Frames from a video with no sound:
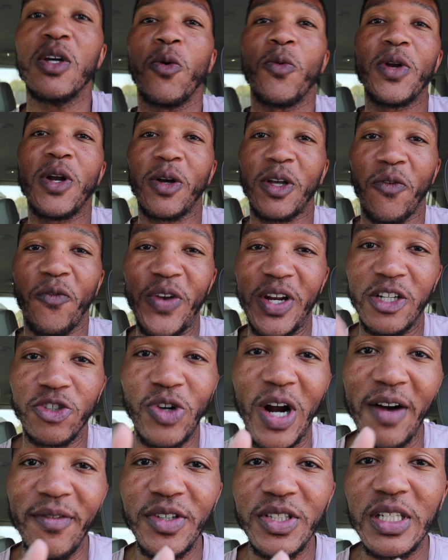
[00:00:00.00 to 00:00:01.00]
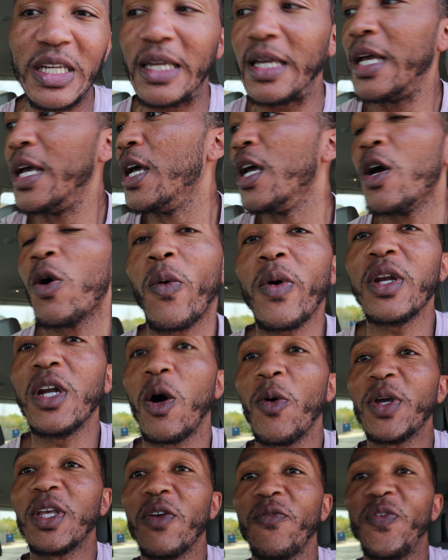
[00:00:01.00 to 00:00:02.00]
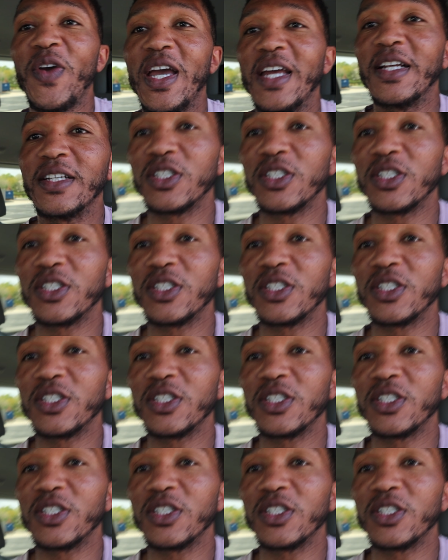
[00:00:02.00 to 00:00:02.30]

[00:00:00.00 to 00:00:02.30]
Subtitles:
We know we can fit in the driver's seat. We know we can fit in the